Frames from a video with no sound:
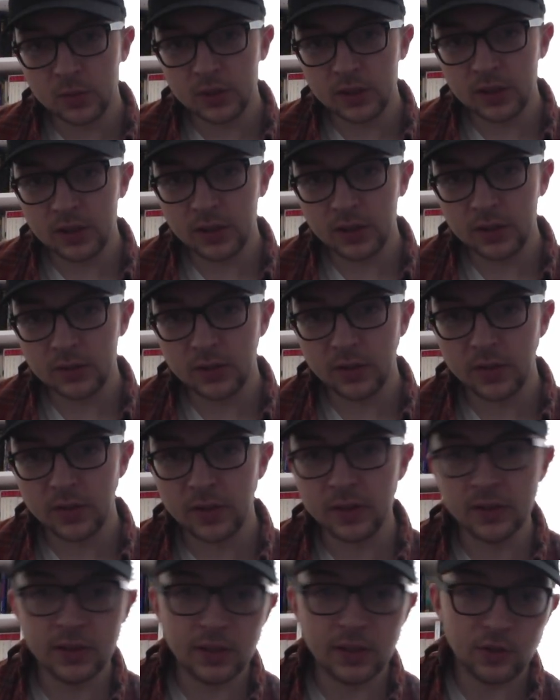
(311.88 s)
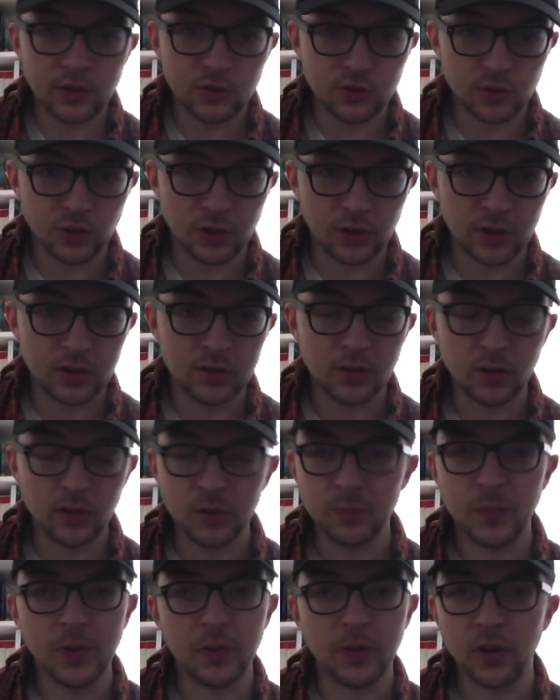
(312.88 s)
here to the D string,
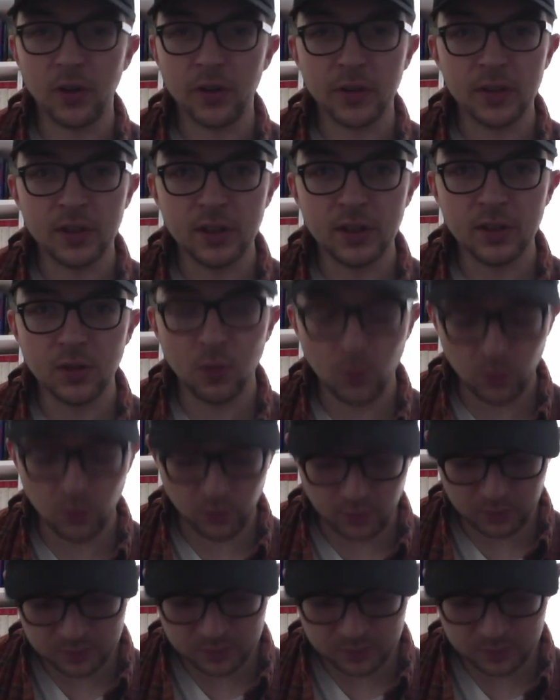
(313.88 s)
or sorry, the D chord,